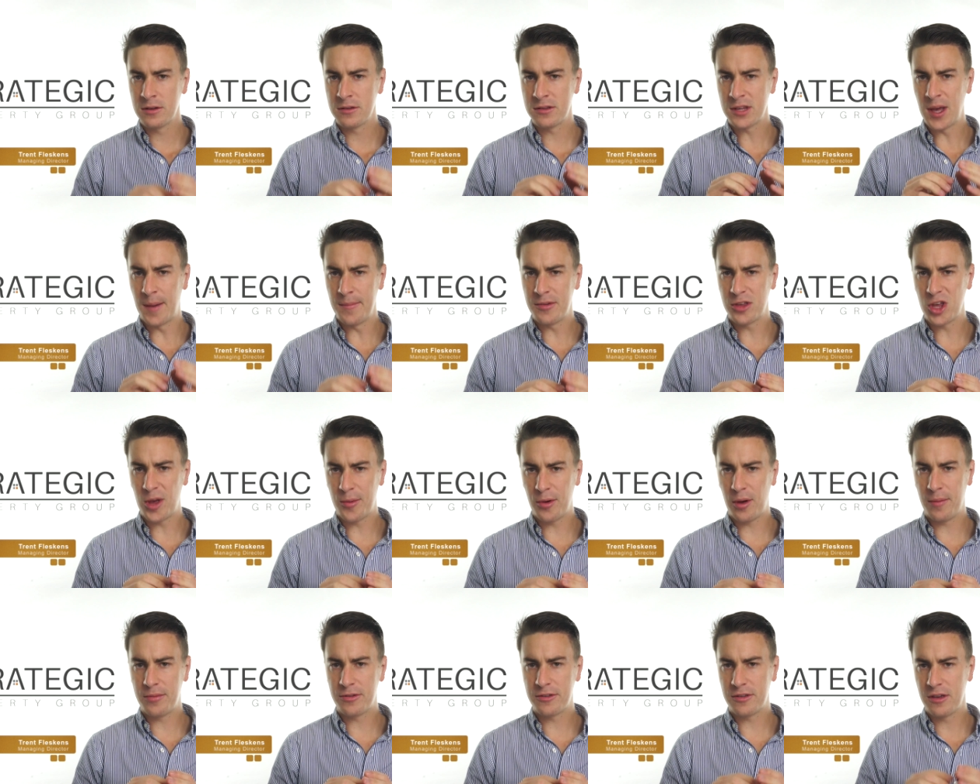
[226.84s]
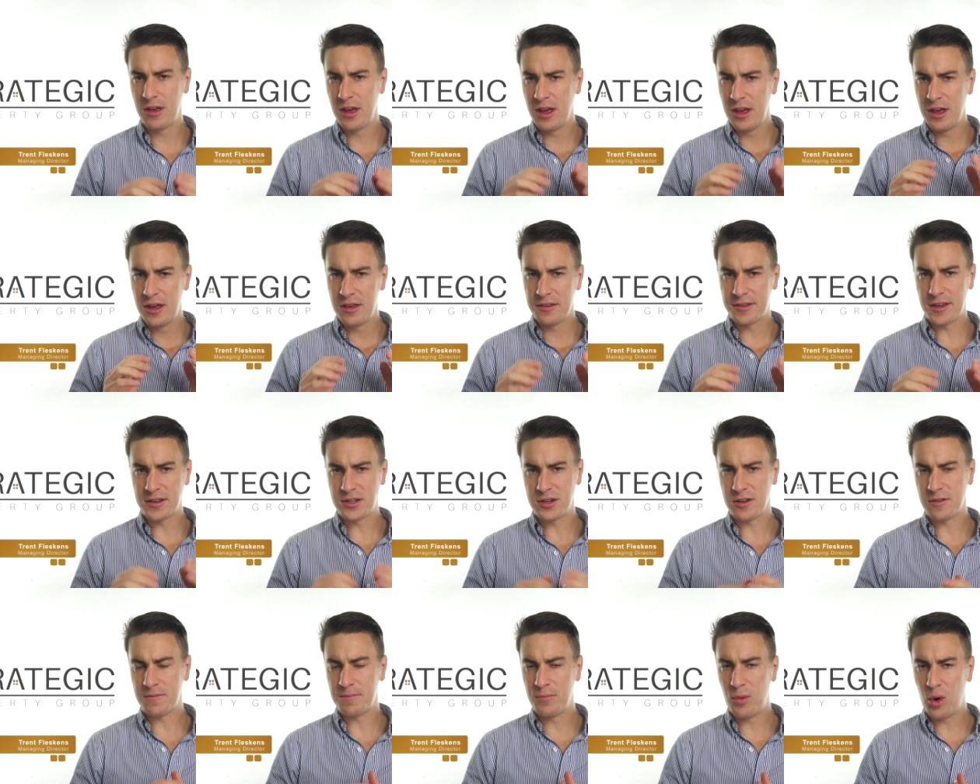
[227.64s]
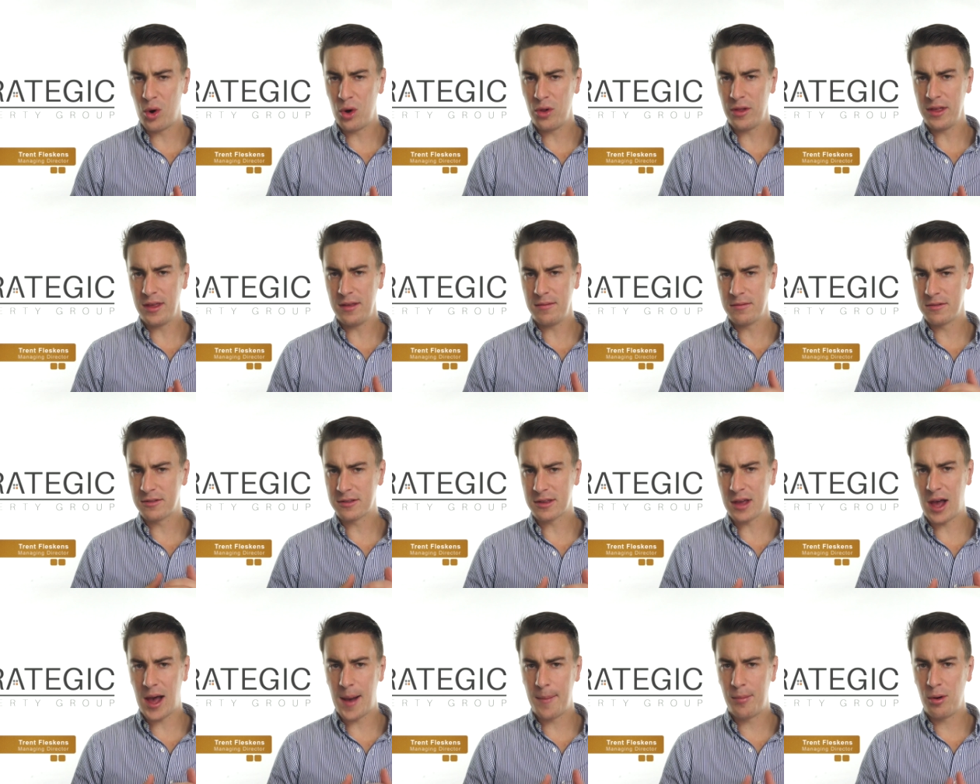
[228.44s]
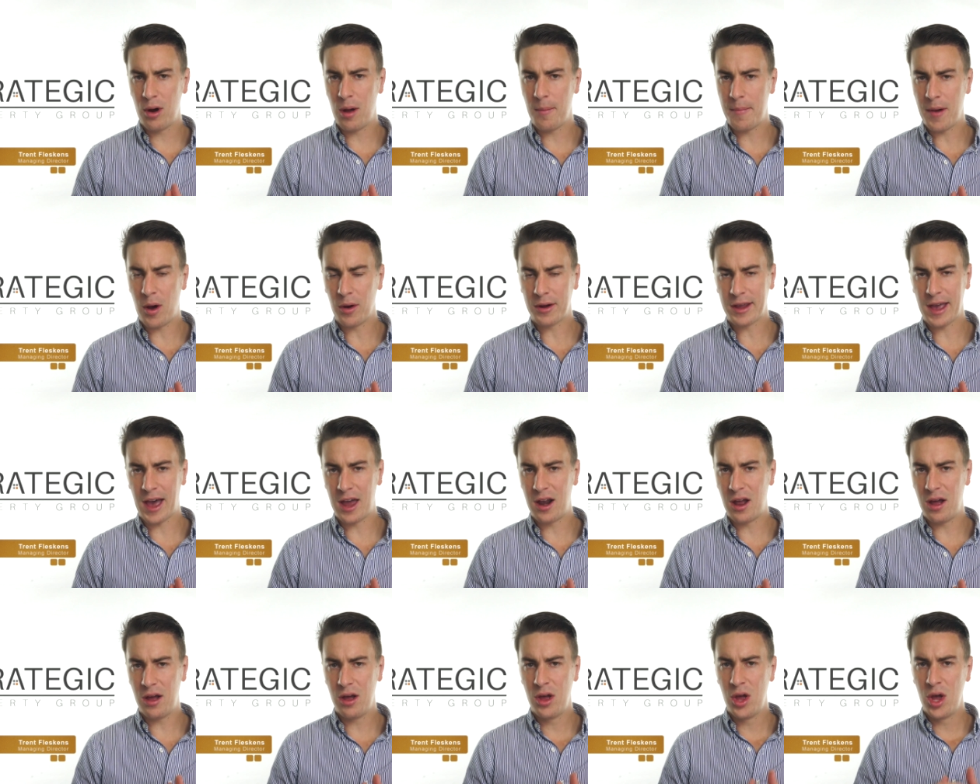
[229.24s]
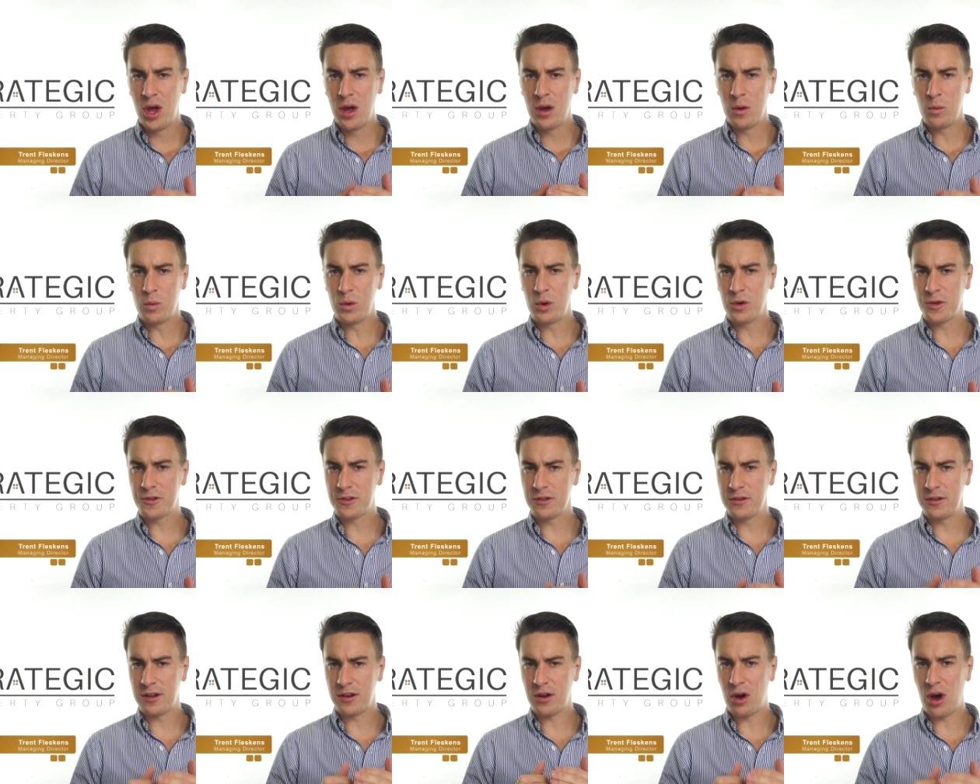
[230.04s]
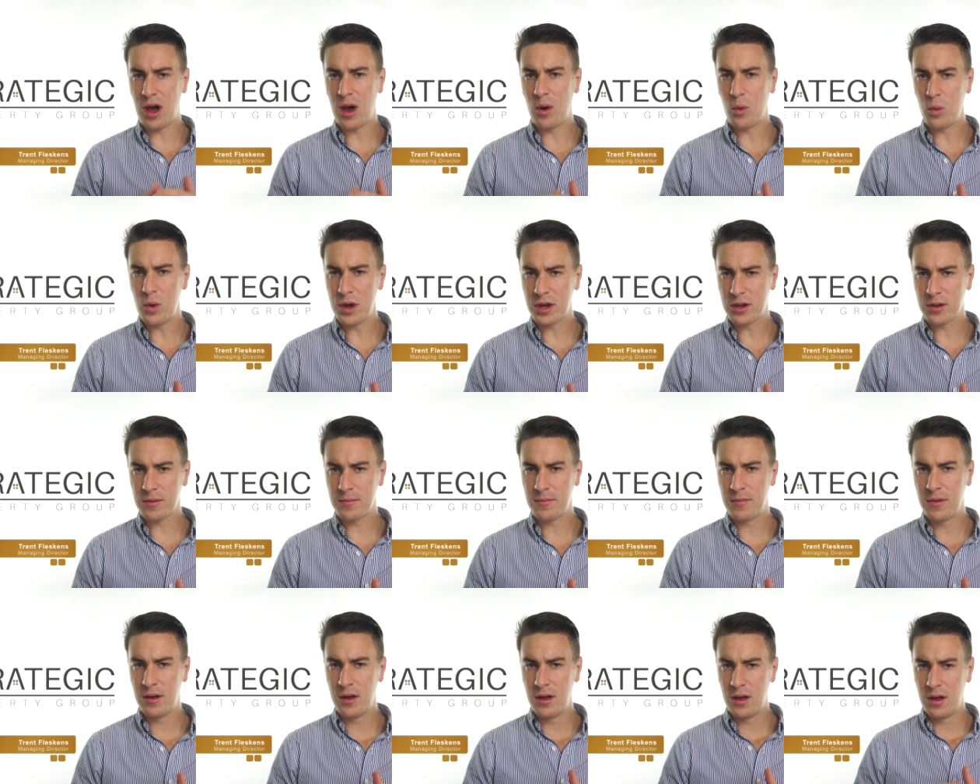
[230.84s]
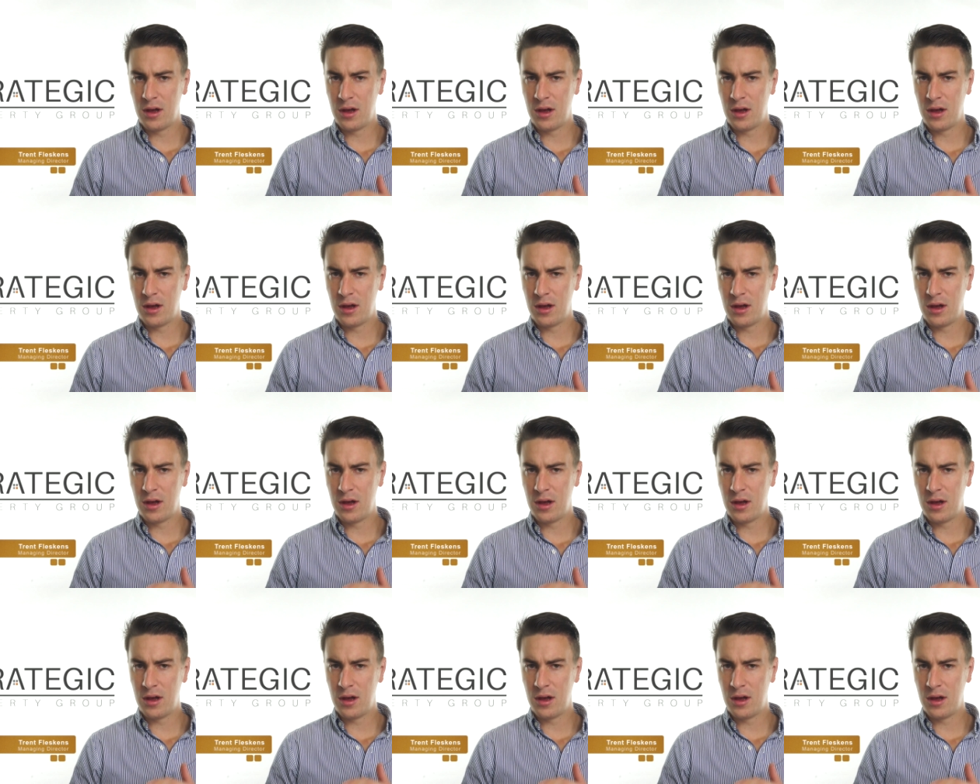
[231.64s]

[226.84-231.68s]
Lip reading: Some suburbs, such as Morley, Scarborough, Balcatta, Wilson and High Wycombe,